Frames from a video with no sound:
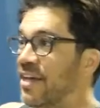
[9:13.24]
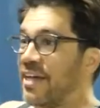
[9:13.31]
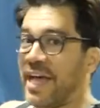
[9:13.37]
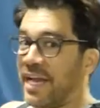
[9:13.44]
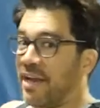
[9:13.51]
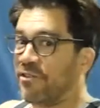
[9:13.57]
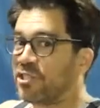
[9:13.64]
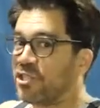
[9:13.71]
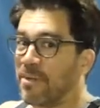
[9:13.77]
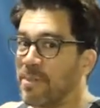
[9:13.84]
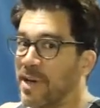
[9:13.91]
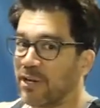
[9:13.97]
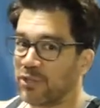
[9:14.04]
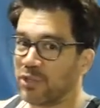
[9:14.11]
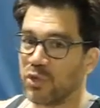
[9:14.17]
I never saw
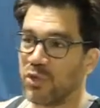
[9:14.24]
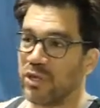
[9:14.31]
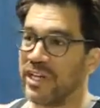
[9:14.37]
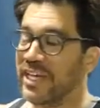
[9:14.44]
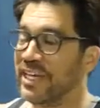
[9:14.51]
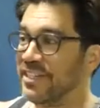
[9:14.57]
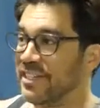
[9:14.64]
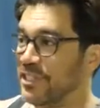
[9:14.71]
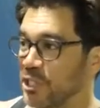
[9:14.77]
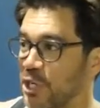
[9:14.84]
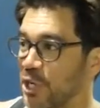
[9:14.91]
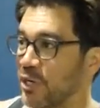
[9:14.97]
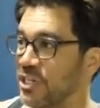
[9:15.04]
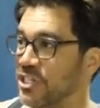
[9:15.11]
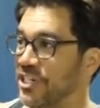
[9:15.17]
Michael Jordan get
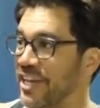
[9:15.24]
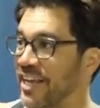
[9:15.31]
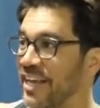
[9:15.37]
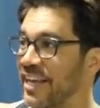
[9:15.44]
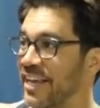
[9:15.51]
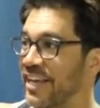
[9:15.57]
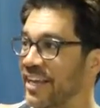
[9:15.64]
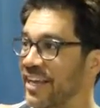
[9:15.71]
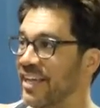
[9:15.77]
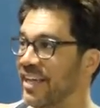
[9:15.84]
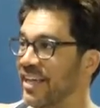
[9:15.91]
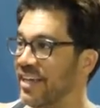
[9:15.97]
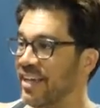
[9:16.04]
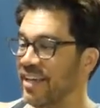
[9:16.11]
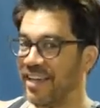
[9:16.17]
discouraged,
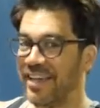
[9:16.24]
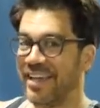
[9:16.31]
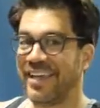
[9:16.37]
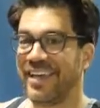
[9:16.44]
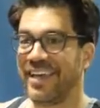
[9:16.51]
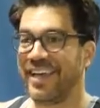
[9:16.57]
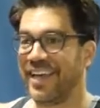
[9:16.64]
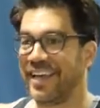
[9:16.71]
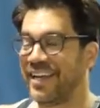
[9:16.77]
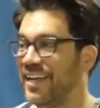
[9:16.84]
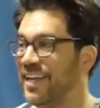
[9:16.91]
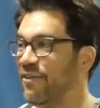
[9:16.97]
and